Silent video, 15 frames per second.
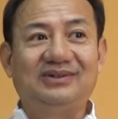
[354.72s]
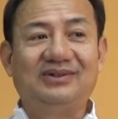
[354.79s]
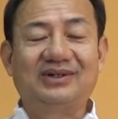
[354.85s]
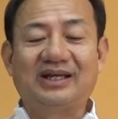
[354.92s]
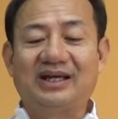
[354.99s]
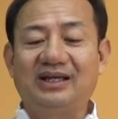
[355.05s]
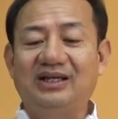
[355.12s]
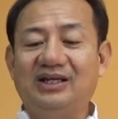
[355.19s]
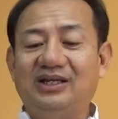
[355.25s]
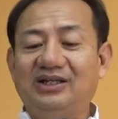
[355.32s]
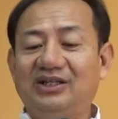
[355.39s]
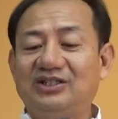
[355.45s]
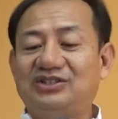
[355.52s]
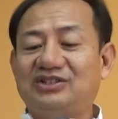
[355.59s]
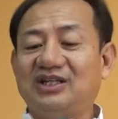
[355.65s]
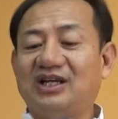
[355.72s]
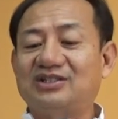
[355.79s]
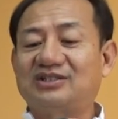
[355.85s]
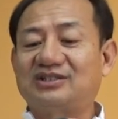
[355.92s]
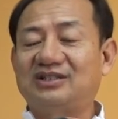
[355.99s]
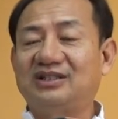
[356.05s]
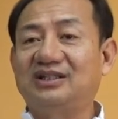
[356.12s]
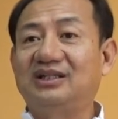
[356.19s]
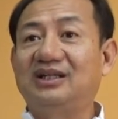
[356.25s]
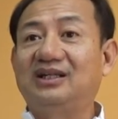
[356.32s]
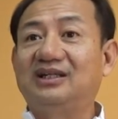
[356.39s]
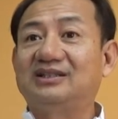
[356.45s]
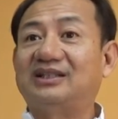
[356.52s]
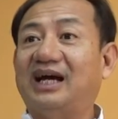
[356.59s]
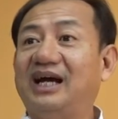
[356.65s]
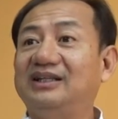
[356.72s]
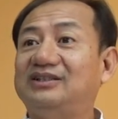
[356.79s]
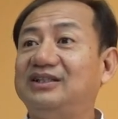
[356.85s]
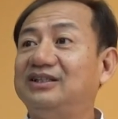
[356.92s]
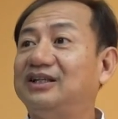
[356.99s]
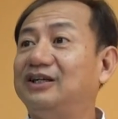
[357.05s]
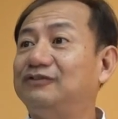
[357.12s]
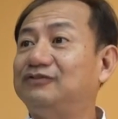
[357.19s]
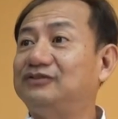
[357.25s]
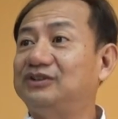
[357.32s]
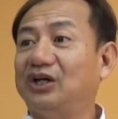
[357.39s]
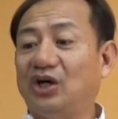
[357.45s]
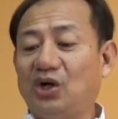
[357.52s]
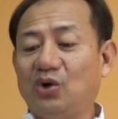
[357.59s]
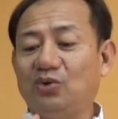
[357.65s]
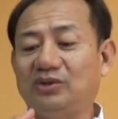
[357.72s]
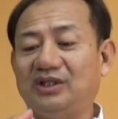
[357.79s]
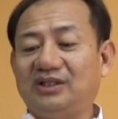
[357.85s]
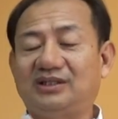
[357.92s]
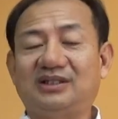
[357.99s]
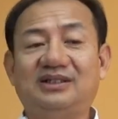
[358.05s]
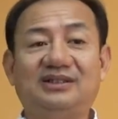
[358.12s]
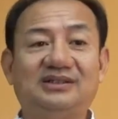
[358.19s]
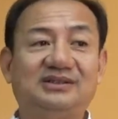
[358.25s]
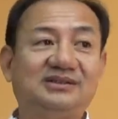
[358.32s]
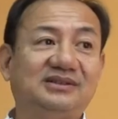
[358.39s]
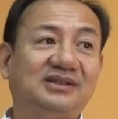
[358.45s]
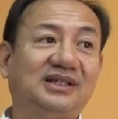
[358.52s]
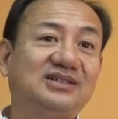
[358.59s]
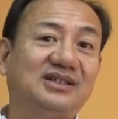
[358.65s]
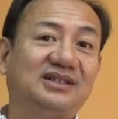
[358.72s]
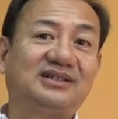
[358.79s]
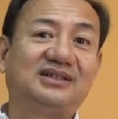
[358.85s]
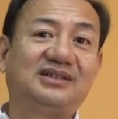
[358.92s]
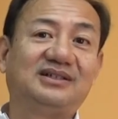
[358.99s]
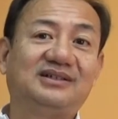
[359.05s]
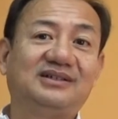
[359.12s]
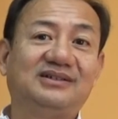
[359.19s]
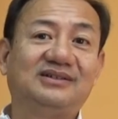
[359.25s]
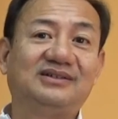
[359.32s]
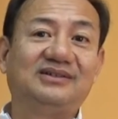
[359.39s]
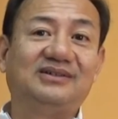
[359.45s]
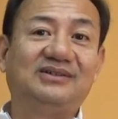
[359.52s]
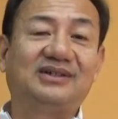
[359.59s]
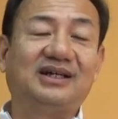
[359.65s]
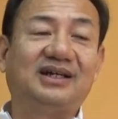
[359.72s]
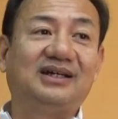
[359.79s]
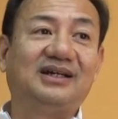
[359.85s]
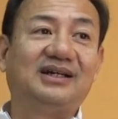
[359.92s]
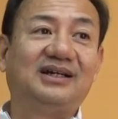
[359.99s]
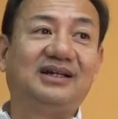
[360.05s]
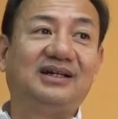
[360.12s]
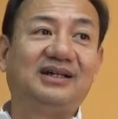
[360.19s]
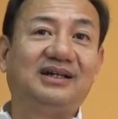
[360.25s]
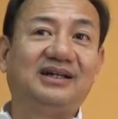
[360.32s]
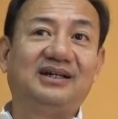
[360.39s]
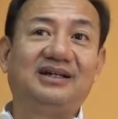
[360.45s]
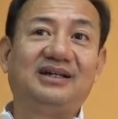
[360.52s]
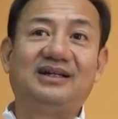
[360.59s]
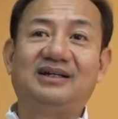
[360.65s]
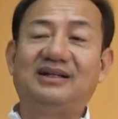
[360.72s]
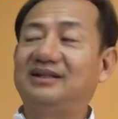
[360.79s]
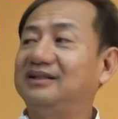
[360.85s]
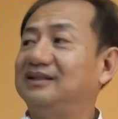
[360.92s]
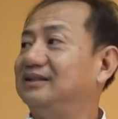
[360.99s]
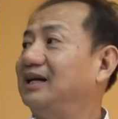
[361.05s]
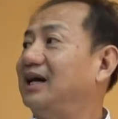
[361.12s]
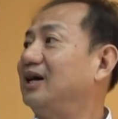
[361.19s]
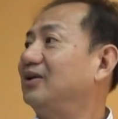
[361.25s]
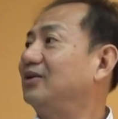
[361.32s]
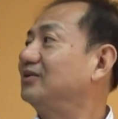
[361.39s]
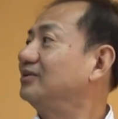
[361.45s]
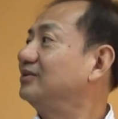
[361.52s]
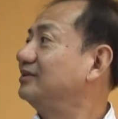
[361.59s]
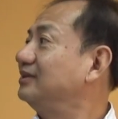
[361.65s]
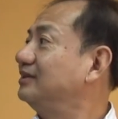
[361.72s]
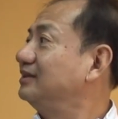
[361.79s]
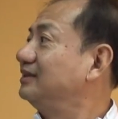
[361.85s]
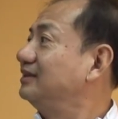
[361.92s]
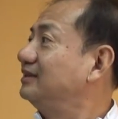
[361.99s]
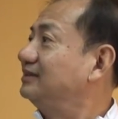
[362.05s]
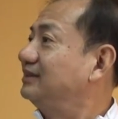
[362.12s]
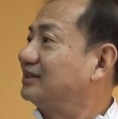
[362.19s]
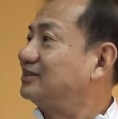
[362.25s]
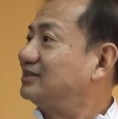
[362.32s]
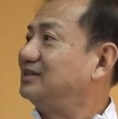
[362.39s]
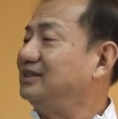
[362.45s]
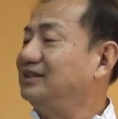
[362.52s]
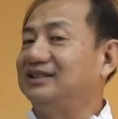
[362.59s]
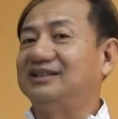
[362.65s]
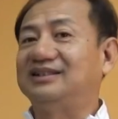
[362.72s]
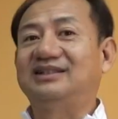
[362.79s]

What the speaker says: Okay, it's just tight enough to hold it. That's it. Okay, now let's see.